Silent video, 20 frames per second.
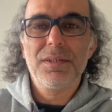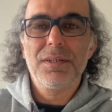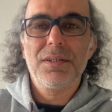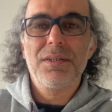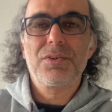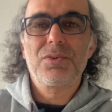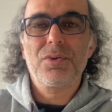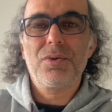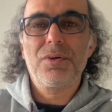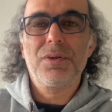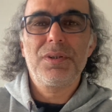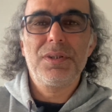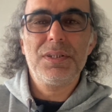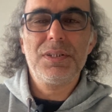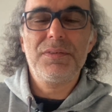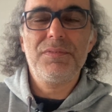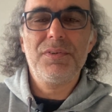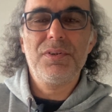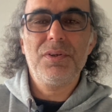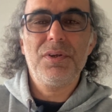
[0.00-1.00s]
So
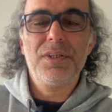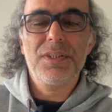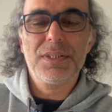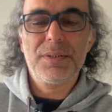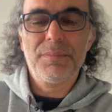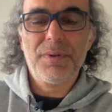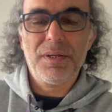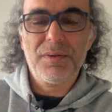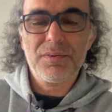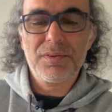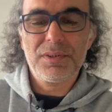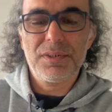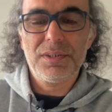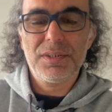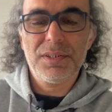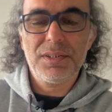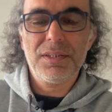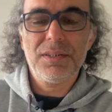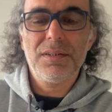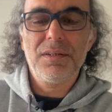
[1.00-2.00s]
this video is about
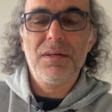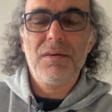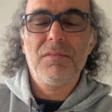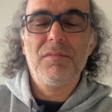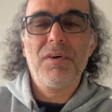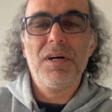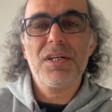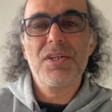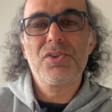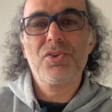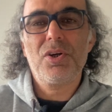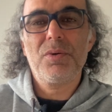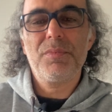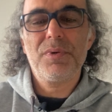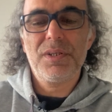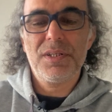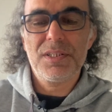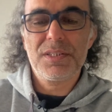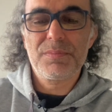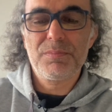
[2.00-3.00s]
why
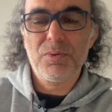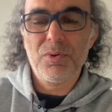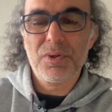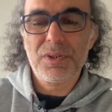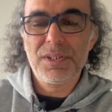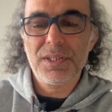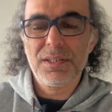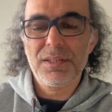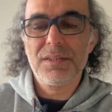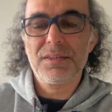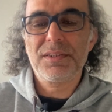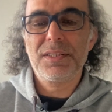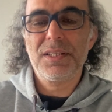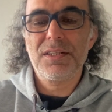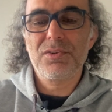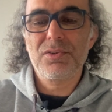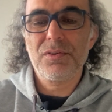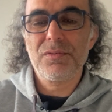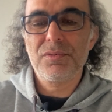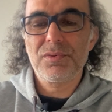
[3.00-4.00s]
Germany is blocking the
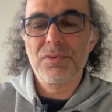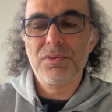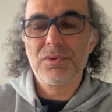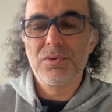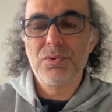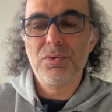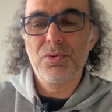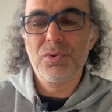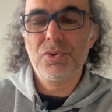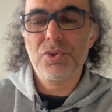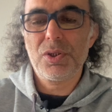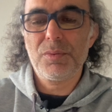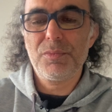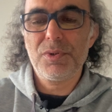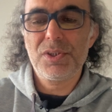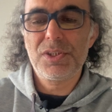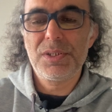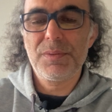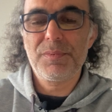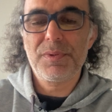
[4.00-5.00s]
sales of two
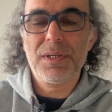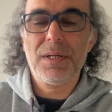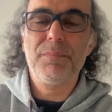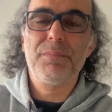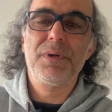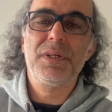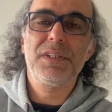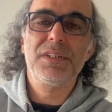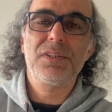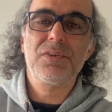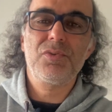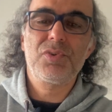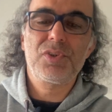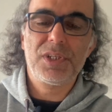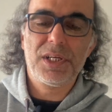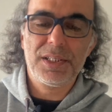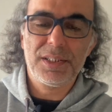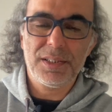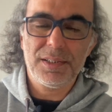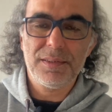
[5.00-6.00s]
German chip companies to
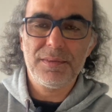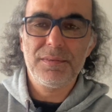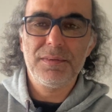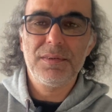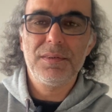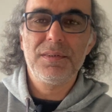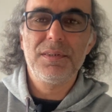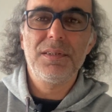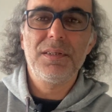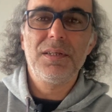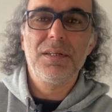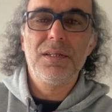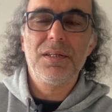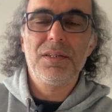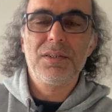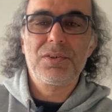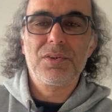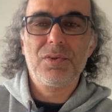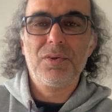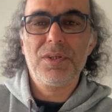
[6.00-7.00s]
China.
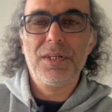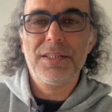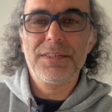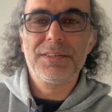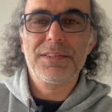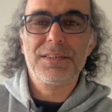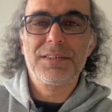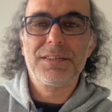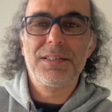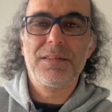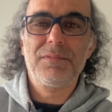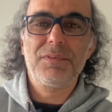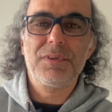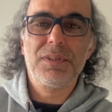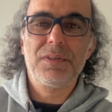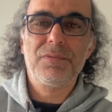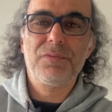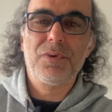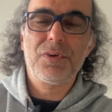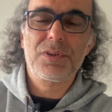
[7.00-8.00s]
So let's start with
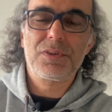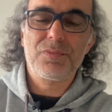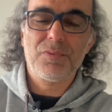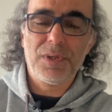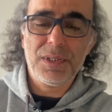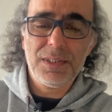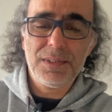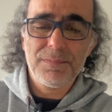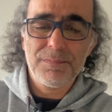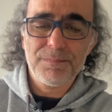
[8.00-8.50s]
the first one.